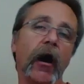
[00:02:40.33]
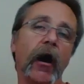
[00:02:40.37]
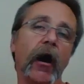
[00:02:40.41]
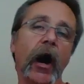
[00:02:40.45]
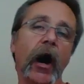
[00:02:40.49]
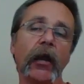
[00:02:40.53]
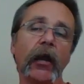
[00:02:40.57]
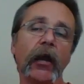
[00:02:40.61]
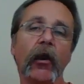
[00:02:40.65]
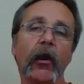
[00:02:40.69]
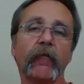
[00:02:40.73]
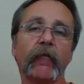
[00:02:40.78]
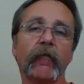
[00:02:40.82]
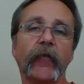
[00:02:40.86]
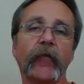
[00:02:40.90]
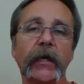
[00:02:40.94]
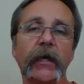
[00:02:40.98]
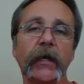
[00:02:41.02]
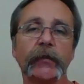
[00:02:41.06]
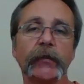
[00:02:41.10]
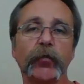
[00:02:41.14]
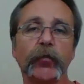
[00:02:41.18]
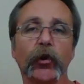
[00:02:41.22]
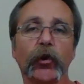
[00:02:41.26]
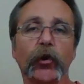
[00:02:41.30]
I like
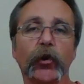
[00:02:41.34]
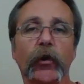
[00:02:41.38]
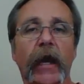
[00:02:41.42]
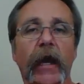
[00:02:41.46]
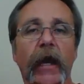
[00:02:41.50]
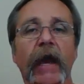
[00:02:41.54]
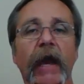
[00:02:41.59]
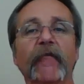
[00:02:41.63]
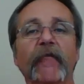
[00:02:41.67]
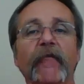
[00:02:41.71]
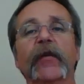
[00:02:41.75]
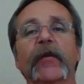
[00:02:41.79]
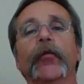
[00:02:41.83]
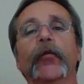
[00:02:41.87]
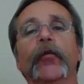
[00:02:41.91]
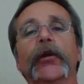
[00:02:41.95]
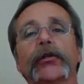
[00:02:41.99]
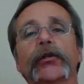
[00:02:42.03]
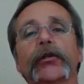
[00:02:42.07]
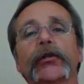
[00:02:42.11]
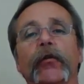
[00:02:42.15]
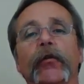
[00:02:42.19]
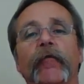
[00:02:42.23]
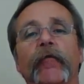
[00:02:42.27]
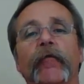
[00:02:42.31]
Facebook.
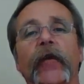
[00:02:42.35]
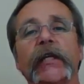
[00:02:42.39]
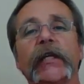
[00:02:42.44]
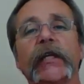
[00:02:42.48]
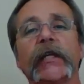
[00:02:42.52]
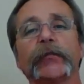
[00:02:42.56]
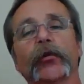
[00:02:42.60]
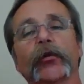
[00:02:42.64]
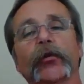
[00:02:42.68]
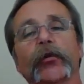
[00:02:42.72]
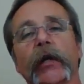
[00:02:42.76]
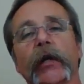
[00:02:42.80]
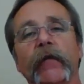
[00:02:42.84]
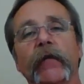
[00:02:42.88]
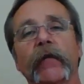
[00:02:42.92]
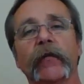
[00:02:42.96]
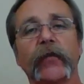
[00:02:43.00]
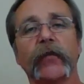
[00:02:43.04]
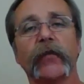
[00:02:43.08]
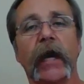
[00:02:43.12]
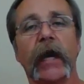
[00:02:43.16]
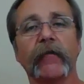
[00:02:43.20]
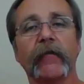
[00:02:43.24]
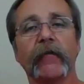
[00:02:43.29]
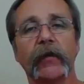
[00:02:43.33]
Everybody's on Facebook, even if
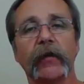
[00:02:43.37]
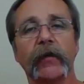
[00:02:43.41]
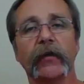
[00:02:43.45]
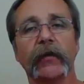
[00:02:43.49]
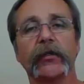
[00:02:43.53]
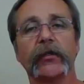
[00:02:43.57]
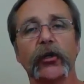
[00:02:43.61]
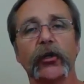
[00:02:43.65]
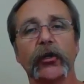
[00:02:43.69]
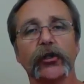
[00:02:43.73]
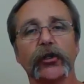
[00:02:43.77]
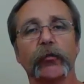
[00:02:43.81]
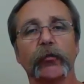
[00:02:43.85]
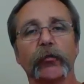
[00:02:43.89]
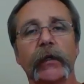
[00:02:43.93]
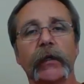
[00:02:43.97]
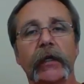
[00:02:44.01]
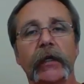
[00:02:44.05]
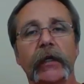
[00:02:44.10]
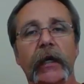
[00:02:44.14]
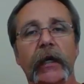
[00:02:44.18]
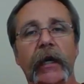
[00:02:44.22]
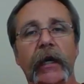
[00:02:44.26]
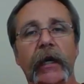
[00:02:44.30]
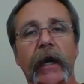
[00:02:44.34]
they have the other social
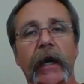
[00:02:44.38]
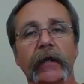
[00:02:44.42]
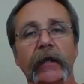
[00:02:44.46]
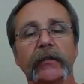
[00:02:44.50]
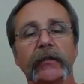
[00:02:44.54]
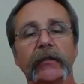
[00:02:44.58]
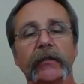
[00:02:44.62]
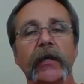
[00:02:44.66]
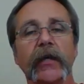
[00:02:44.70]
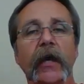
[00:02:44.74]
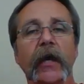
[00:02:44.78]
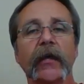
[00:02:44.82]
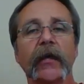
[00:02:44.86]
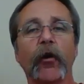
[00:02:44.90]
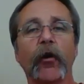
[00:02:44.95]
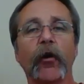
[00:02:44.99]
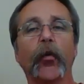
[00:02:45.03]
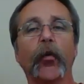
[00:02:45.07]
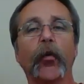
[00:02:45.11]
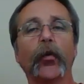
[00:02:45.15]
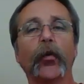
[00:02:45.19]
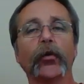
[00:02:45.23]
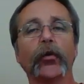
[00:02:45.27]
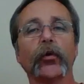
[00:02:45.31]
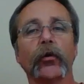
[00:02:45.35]
media accounts. They
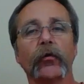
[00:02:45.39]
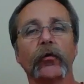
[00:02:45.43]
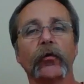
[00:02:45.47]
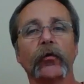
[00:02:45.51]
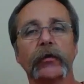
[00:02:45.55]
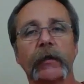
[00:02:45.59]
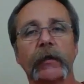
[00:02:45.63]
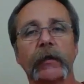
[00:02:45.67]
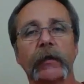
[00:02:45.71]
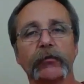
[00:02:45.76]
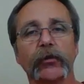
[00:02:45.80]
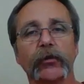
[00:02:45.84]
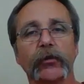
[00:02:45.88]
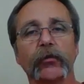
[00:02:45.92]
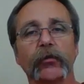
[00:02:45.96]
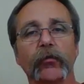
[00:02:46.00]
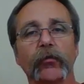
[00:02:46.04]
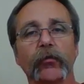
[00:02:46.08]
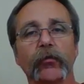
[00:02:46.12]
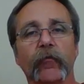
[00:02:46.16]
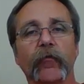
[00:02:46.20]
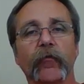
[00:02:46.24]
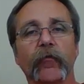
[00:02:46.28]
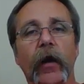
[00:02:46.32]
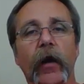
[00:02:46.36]
all seem
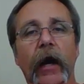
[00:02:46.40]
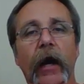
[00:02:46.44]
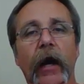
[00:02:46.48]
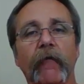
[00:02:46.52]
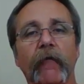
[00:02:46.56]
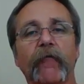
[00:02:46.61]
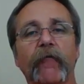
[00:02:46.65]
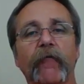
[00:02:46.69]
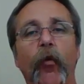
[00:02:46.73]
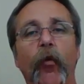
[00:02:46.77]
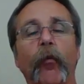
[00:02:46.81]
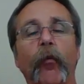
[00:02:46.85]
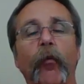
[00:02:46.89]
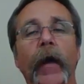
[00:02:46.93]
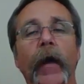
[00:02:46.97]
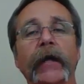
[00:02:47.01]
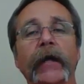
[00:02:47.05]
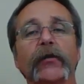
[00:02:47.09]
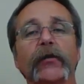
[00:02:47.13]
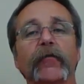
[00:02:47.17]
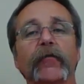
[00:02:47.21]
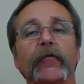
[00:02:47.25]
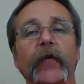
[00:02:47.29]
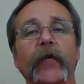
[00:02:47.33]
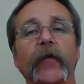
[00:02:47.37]
to fall
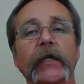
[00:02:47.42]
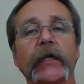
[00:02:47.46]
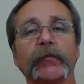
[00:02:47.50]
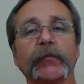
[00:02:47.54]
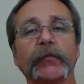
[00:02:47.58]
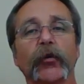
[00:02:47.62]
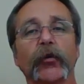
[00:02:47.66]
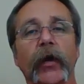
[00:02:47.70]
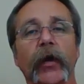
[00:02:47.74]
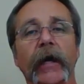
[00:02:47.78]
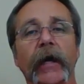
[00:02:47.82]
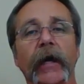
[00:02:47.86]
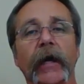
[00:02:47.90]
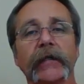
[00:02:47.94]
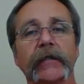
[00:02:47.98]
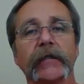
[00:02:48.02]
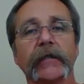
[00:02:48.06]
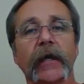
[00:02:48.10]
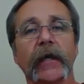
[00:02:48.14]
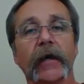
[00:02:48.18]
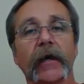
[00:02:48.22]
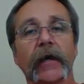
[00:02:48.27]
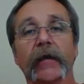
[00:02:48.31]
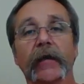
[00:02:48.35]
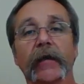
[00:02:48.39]
back to Facebook as
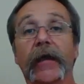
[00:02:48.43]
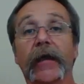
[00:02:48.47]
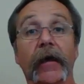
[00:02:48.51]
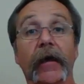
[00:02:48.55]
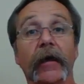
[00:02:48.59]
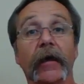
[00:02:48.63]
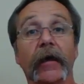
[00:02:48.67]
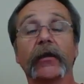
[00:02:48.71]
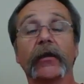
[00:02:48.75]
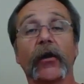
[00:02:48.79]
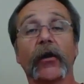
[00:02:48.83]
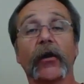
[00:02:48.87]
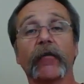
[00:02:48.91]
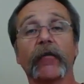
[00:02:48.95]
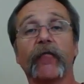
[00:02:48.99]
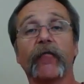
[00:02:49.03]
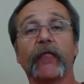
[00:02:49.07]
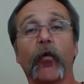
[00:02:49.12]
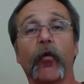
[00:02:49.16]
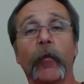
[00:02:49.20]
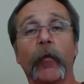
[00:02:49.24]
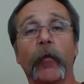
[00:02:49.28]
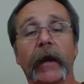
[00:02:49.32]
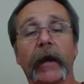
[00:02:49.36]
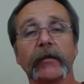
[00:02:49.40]
the
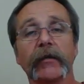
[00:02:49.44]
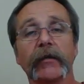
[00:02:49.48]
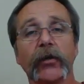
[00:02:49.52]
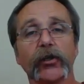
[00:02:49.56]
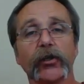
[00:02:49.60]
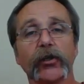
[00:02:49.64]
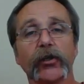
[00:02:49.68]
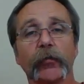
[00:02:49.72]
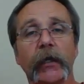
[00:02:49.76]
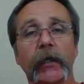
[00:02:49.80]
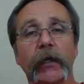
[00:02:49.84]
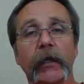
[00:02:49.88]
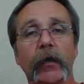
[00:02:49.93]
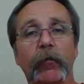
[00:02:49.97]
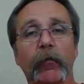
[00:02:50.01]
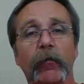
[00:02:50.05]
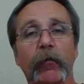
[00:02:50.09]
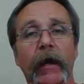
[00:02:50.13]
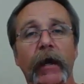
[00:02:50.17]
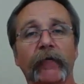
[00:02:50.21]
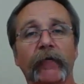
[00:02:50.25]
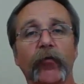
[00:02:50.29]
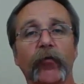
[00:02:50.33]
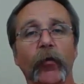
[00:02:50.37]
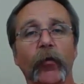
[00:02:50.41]
fallback social media
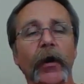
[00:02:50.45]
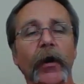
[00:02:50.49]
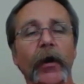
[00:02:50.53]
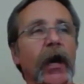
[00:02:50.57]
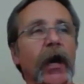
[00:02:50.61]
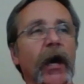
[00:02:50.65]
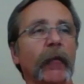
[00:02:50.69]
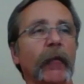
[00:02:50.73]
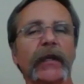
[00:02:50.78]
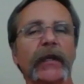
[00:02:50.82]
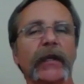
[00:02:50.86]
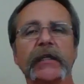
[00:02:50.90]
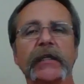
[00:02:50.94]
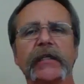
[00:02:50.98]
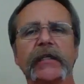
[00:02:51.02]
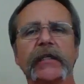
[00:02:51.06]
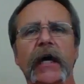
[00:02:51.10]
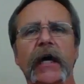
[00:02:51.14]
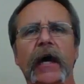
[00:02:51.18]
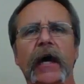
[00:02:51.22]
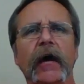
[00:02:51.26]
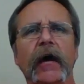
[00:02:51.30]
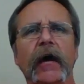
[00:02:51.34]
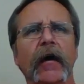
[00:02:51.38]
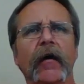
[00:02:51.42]
platform. I mean, there's
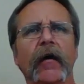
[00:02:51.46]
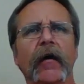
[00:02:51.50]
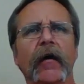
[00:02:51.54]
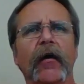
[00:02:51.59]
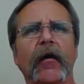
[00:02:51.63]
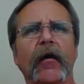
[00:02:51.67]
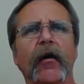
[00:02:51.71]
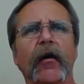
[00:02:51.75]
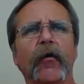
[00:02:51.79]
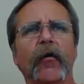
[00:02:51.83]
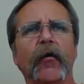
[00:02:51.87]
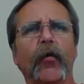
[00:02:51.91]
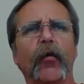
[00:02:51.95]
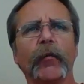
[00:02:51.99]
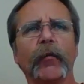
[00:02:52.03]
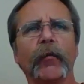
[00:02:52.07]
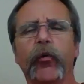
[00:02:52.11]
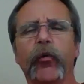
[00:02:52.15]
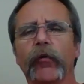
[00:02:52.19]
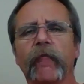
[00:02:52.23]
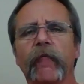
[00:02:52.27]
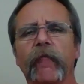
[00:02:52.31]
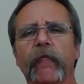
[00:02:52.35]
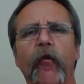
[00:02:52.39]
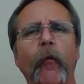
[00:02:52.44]

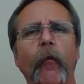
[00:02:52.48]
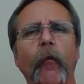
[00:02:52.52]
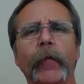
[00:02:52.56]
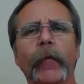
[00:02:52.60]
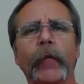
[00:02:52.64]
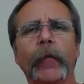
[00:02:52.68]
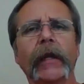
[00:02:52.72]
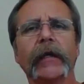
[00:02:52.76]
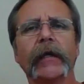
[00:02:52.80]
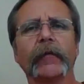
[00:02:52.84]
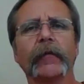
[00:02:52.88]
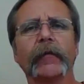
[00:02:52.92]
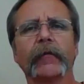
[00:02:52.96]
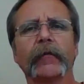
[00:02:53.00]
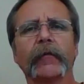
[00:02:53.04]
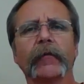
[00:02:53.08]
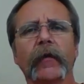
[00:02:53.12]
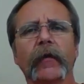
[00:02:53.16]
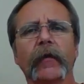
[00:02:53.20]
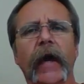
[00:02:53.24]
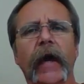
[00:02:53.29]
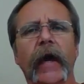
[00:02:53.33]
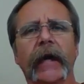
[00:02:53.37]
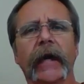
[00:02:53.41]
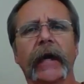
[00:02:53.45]
1.4 billion
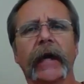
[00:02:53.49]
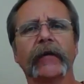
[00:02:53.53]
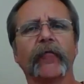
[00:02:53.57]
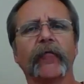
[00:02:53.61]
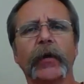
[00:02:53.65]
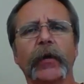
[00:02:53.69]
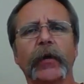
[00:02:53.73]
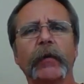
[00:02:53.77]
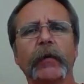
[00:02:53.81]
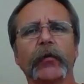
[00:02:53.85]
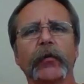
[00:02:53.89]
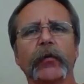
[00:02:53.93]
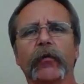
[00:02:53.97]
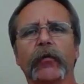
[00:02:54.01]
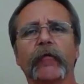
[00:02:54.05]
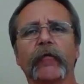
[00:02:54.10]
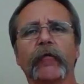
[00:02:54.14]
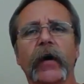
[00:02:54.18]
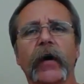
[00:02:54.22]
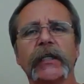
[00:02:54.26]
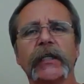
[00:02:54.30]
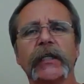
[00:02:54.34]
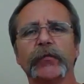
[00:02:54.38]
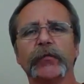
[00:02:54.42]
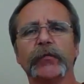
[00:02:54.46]
active people on
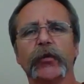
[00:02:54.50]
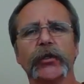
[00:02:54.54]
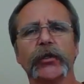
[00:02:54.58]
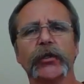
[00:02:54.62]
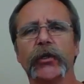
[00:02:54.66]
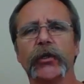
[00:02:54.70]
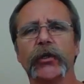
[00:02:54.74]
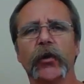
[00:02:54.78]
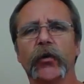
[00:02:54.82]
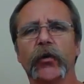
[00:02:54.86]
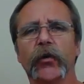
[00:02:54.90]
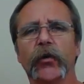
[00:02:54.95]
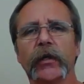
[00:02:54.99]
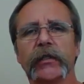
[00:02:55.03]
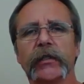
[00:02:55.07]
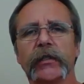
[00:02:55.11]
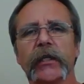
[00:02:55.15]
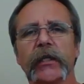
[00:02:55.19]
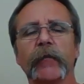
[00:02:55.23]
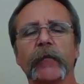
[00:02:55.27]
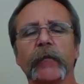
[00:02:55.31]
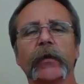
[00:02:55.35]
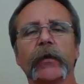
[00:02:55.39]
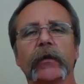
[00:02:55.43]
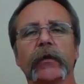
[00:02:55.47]
Facebook, so it's
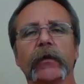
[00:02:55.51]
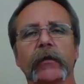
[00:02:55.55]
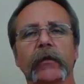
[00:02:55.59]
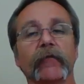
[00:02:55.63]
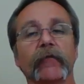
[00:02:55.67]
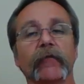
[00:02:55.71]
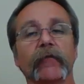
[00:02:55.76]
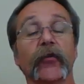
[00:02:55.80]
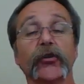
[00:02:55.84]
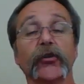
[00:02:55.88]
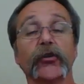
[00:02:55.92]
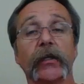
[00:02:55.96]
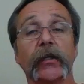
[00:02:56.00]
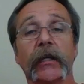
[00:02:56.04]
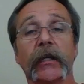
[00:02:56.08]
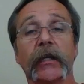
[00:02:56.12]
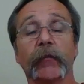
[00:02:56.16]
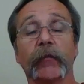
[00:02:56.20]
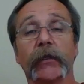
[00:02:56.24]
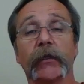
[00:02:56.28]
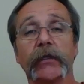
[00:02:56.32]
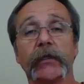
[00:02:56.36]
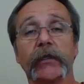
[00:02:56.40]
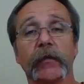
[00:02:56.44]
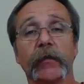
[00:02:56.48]
virtually
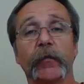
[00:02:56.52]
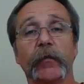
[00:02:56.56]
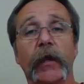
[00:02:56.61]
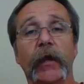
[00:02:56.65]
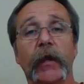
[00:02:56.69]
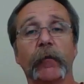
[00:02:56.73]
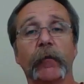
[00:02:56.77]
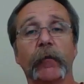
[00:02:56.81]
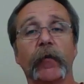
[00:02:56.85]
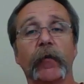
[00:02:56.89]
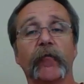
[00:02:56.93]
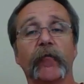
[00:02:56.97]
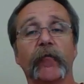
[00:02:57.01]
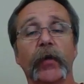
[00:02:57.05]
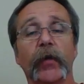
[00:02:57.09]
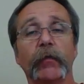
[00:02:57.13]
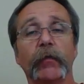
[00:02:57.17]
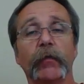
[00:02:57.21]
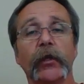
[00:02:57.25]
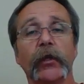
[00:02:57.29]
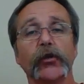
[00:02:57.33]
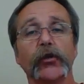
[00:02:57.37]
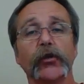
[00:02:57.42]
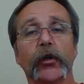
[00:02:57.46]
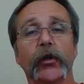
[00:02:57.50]
limitless, the number of
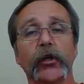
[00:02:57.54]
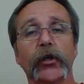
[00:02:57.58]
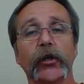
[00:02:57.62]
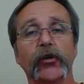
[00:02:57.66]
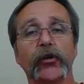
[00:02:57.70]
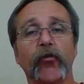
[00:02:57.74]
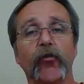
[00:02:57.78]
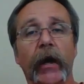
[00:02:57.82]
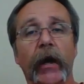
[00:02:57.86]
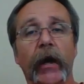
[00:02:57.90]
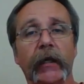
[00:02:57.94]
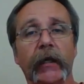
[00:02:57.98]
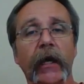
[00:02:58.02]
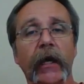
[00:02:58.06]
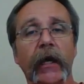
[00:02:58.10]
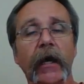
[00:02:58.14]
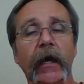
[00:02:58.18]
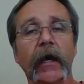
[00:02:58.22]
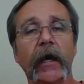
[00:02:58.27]
people that you can attract.